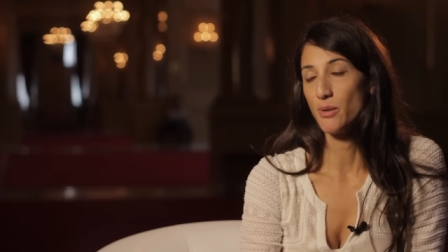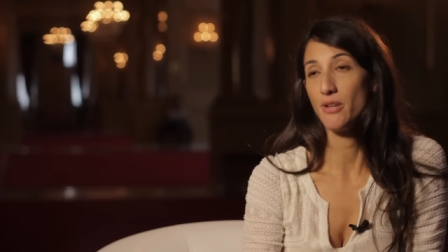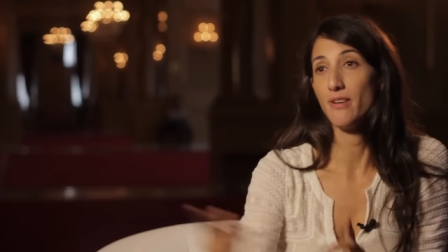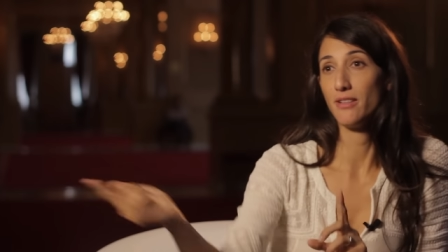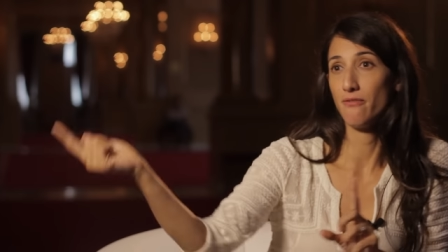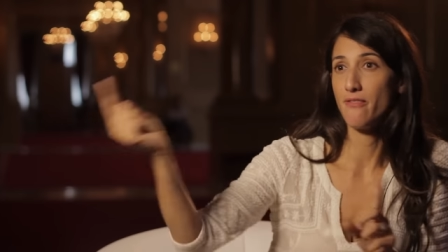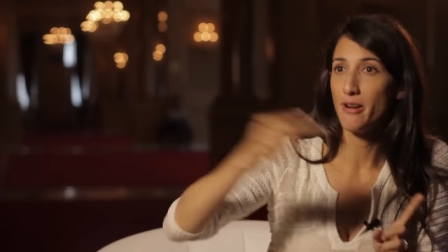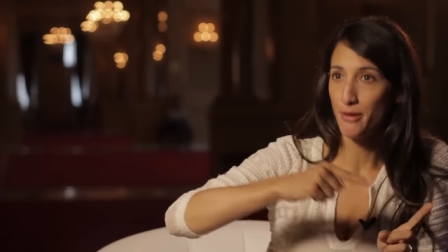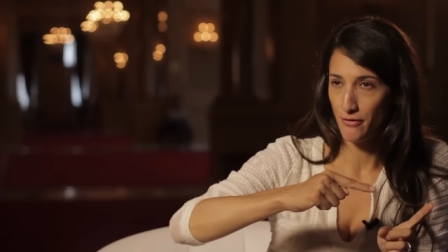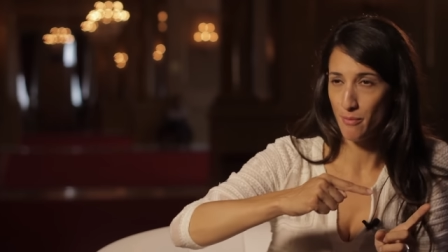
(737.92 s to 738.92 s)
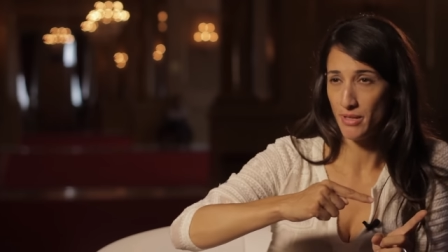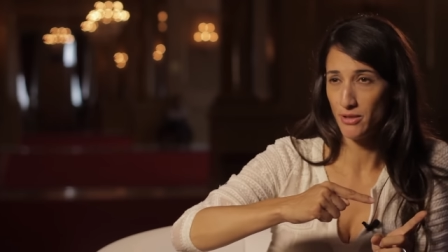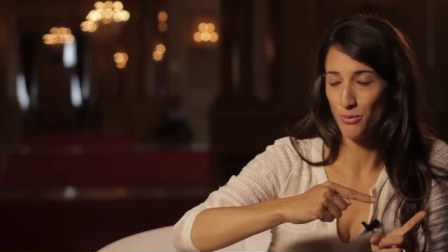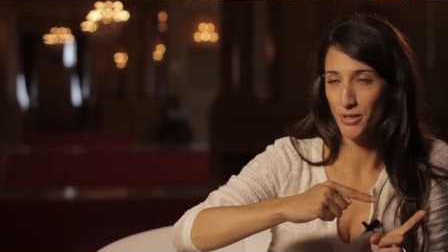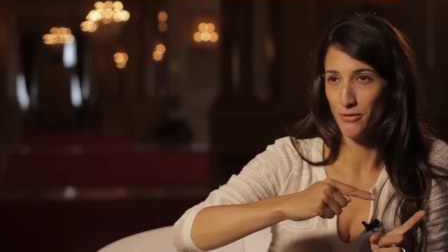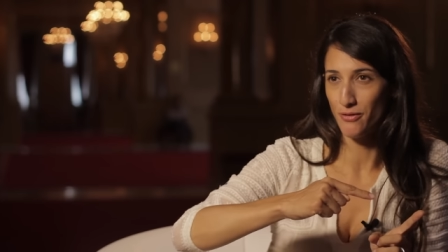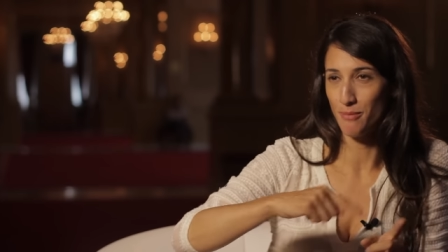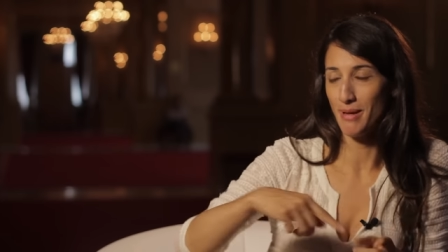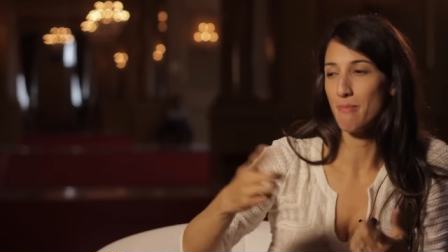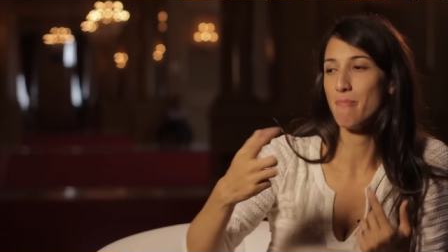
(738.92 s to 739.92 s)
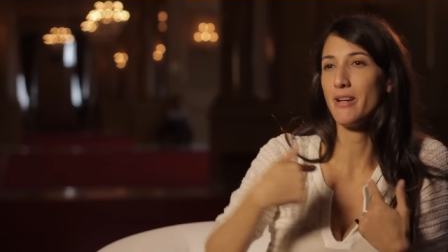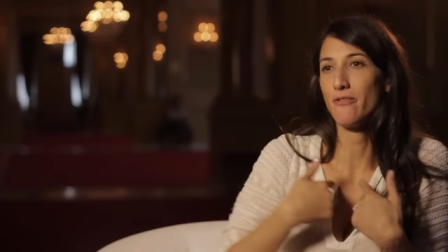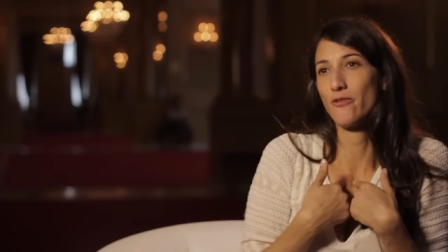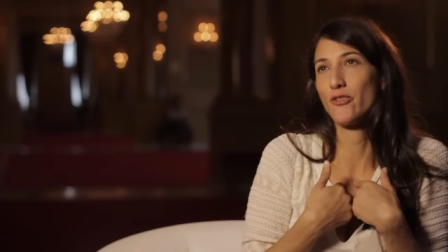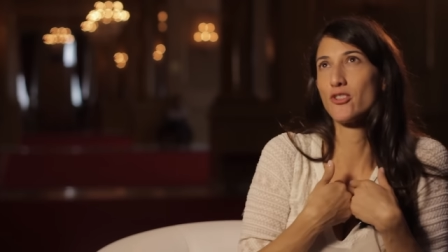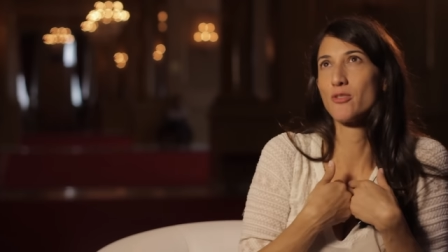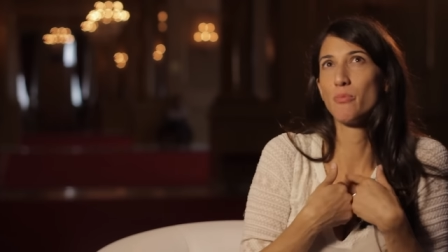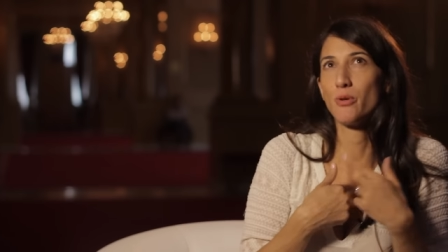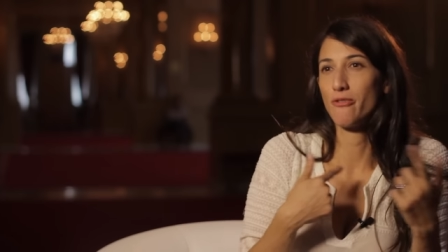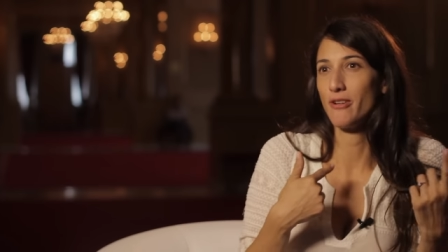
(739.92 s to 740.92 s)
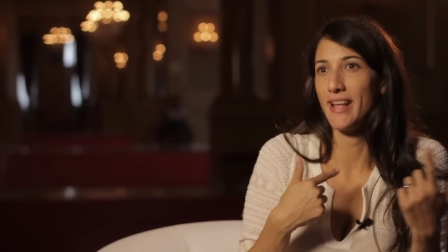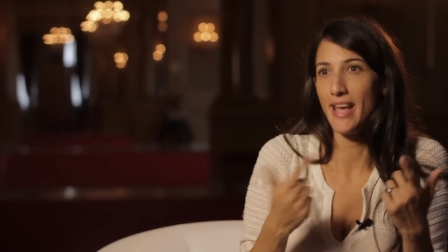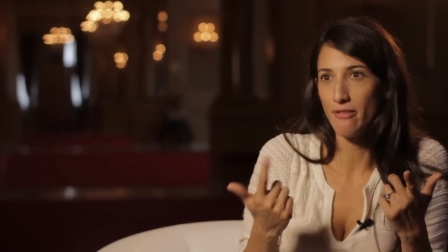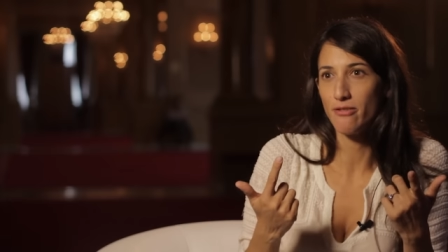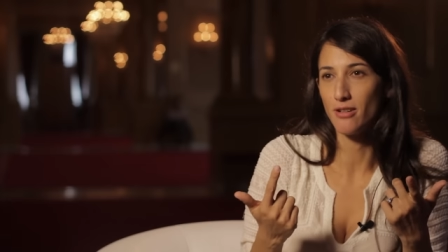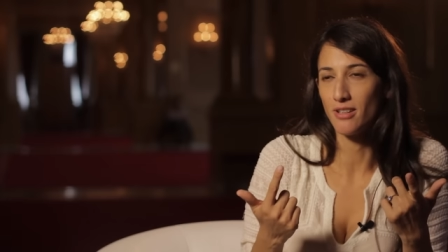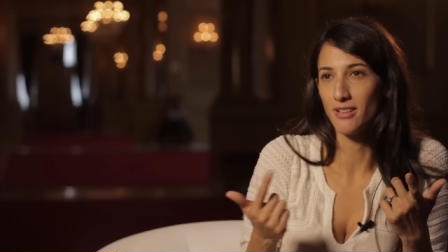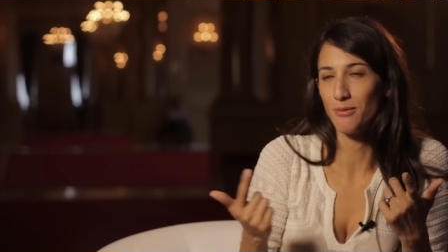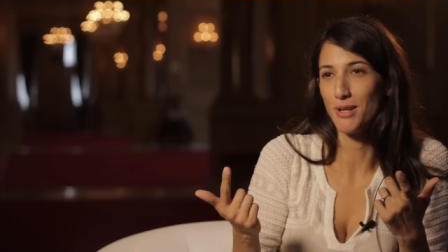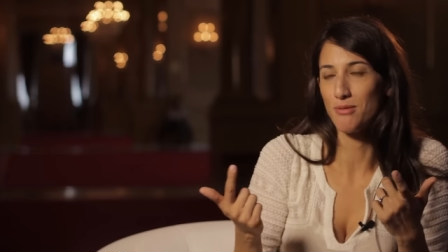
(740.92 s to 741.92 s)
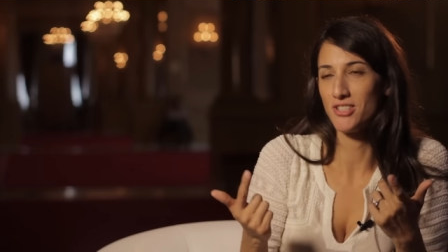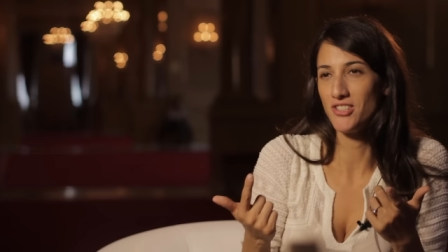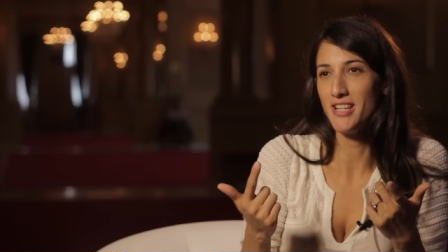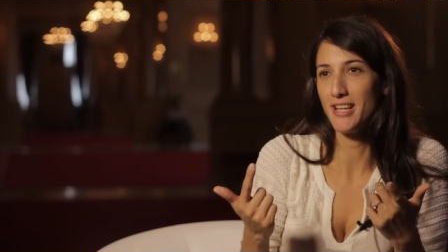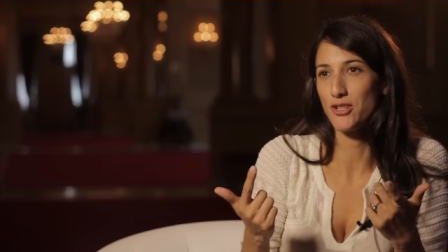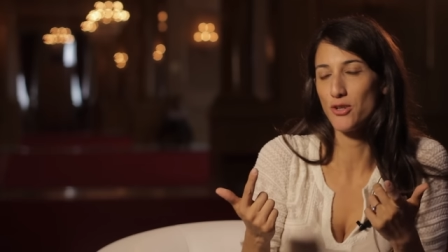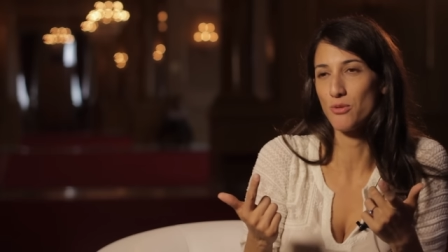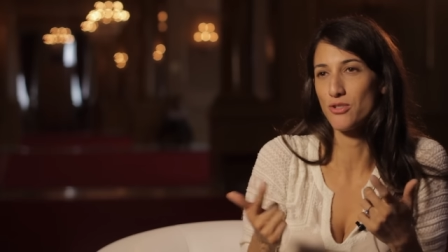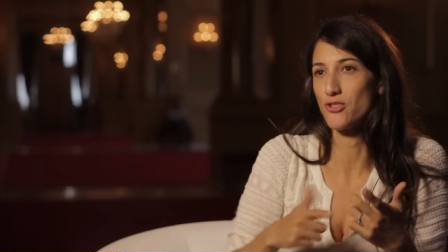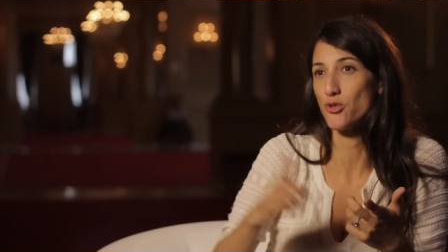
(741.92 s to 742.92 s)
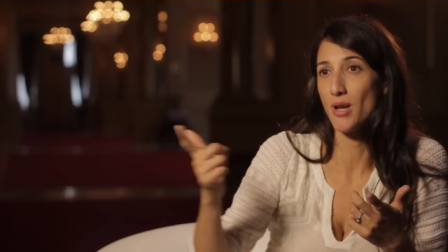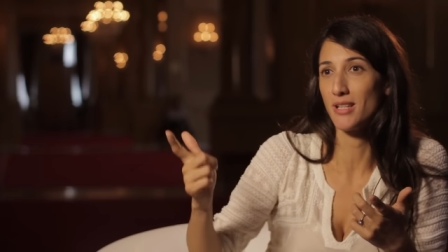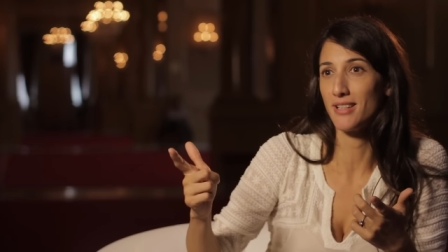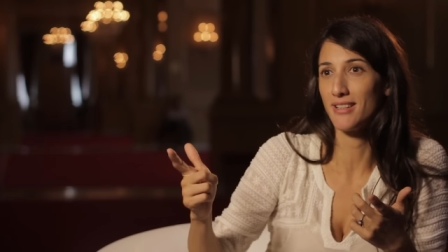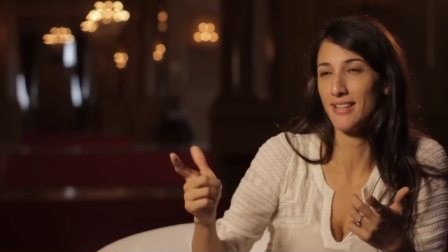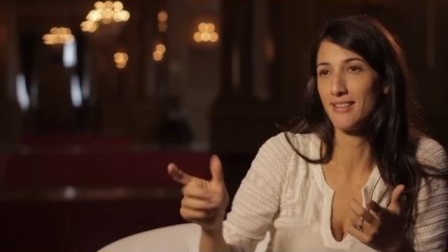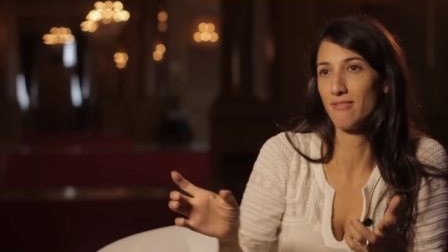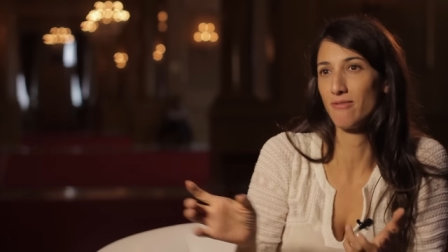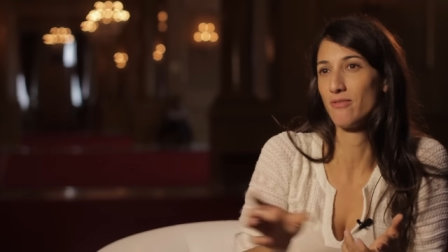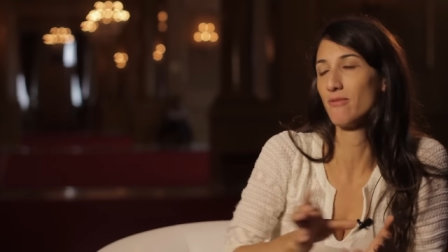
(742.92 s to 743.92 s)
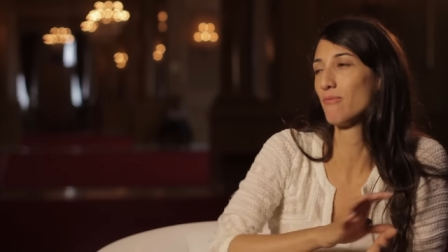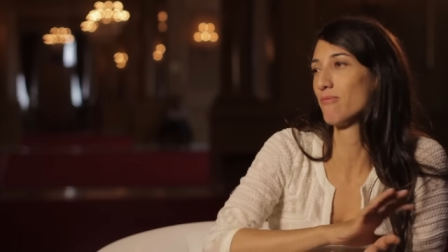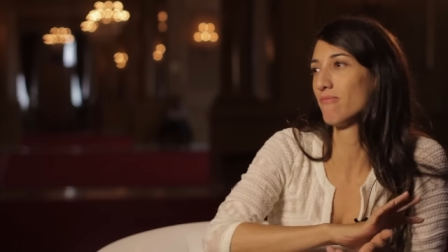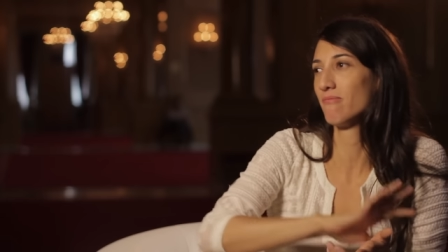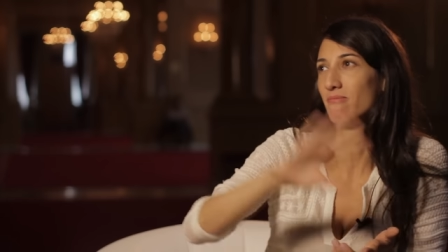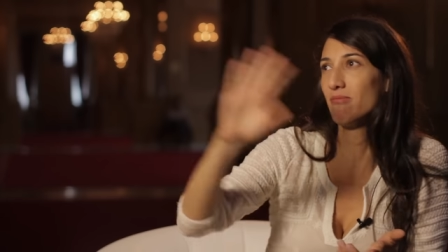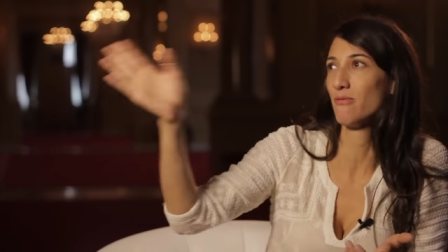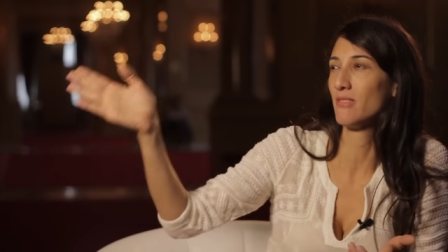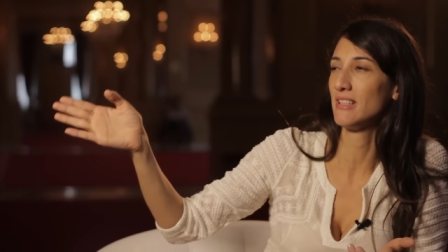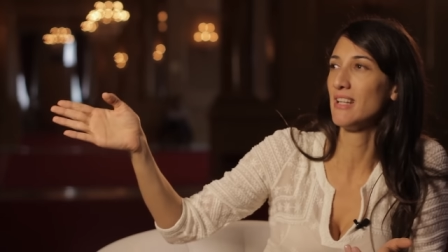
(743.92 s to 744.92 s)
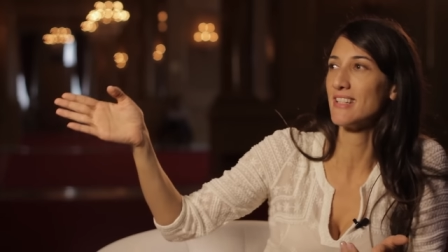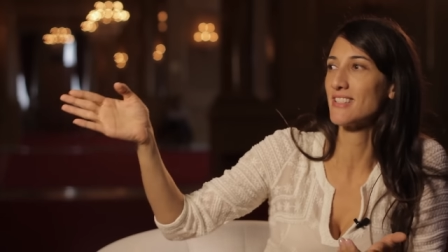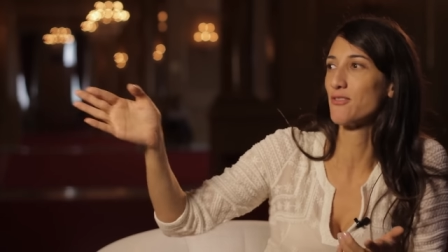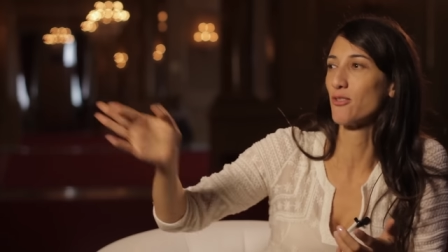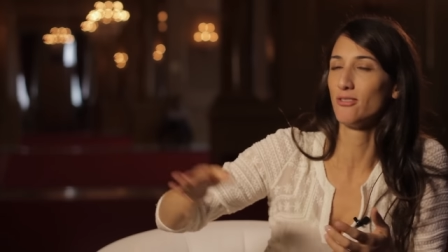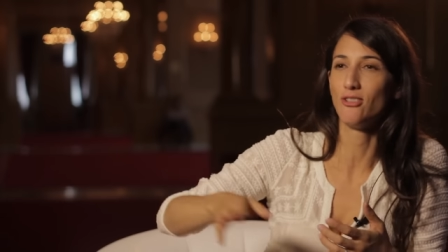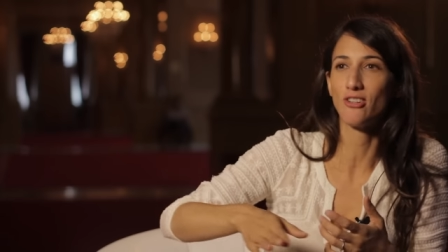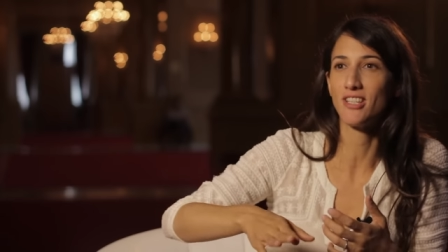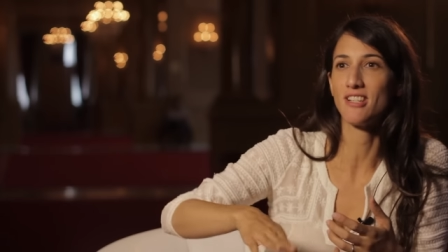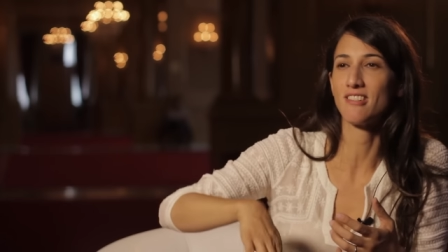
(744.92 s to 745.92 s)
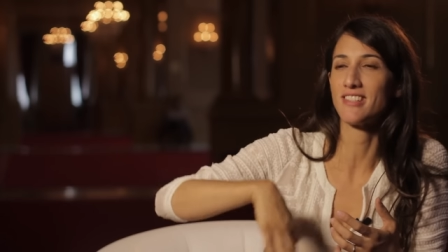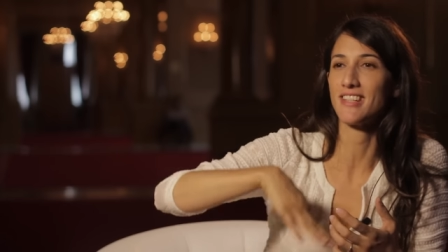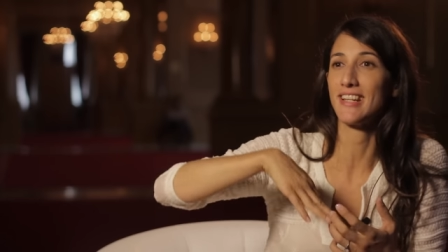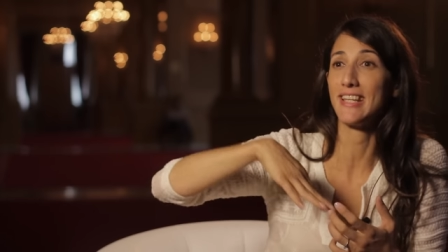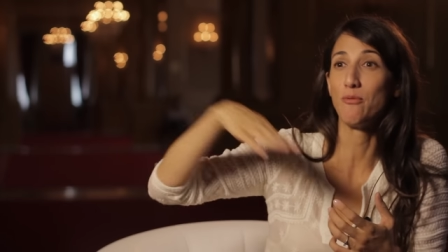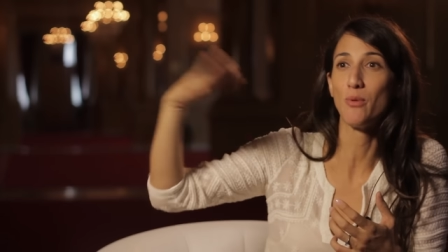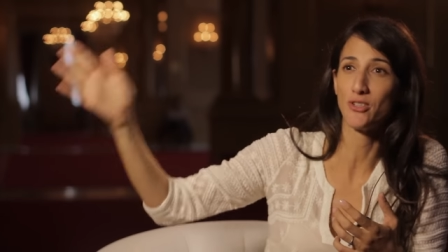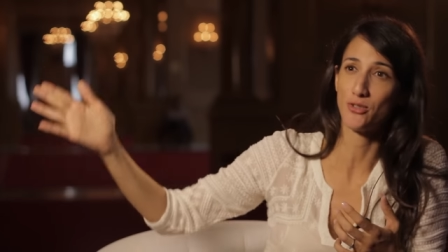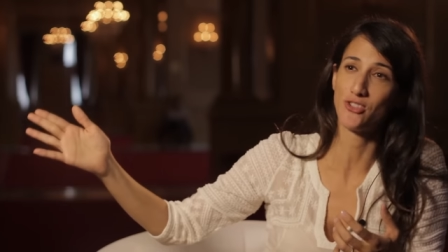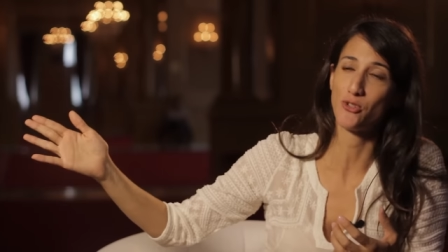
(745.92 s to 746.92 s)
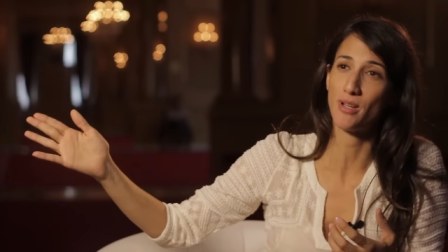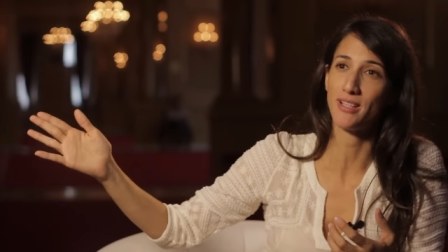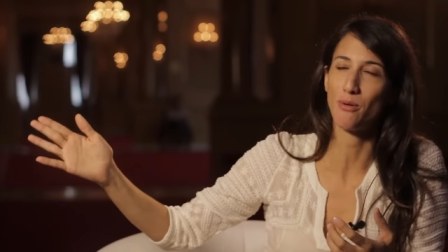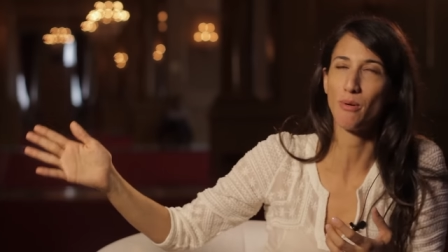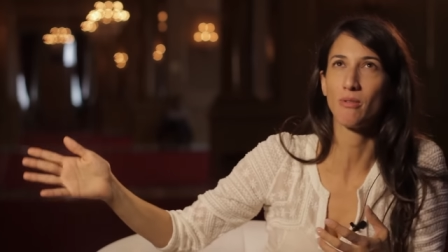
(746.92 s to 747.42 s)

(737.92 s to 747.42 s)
So he felt very familiar with the film. And my first boyfriend ever, when I was a teenager, was Australian, and it lasted for long years. And then he went to Australia.